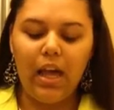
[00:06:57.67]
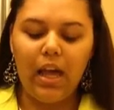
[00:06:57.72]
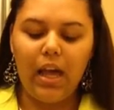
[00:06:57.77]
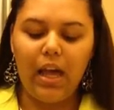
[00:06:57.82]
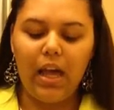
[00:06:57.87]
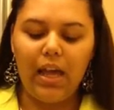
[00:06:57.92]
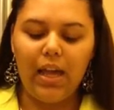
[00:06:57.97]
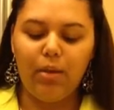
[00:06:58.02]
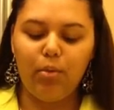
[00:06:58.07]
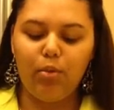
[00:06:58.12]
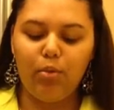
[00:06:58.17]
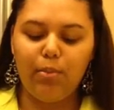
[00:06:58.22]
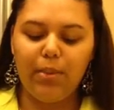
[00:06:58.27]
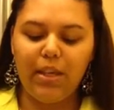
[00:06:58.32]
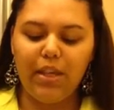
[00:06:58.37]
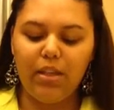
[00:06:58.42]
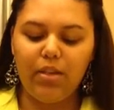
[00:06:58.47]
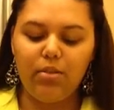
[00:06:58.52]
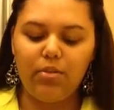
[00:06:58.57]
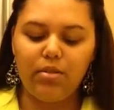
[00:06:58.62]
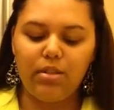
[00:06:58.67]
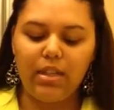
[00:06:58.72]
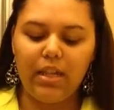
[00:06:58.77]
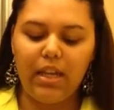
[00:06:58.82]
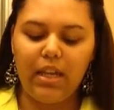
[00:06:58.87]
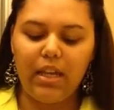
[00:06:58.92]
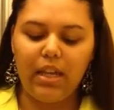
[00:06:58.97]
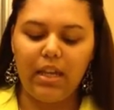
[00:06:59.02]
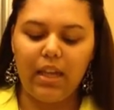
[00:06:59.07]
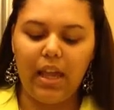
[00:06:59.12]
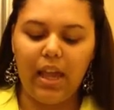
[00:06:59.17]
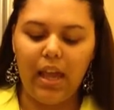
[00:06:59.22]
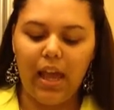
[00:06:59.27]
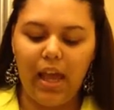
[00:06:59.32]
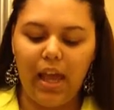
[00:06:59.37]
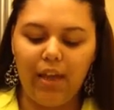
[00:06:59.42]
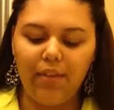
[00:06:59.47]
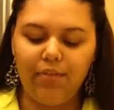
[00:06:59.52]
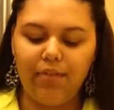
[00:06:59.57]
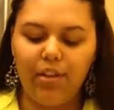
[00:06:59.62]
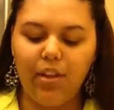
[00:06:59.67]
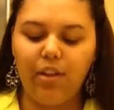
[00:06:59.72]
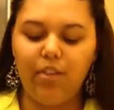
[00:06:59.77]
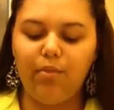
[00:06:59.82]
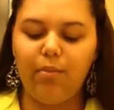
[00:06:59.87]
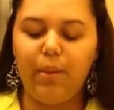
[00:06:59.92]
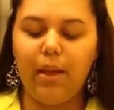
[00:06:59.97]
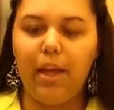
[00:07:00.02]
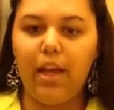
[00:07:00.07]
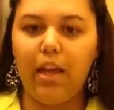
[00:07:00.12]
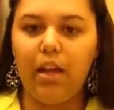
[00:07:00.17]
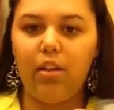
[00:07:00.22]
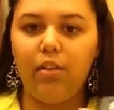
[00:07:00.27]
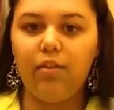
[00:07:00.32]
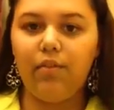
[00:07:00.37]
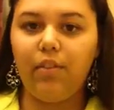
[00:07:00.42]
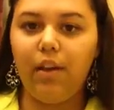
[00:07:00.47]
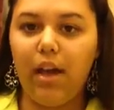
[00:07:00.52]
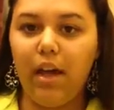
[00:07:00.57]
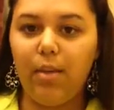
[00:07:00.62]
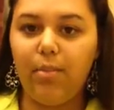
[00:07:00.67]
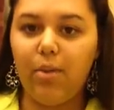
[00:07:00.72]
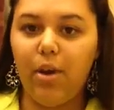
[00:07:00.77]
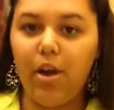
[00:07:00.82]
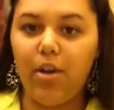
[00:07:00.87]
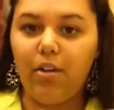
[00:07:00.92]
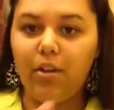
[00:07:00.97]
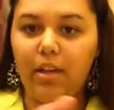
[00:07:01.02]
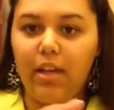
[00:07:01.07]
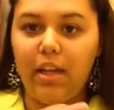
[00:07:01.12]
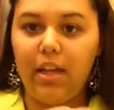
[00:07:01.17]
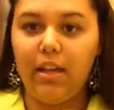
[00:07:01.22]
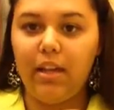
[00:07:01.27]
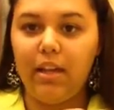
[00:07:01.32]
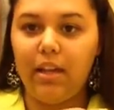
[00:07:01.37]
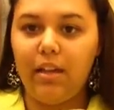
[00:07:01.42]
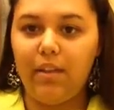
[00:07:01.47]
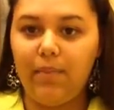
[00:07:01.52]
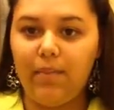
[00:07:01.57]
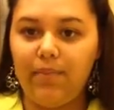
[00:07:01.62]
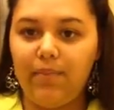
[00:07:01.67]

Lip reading: I will be using half of my e.l.f. eyebrow kit.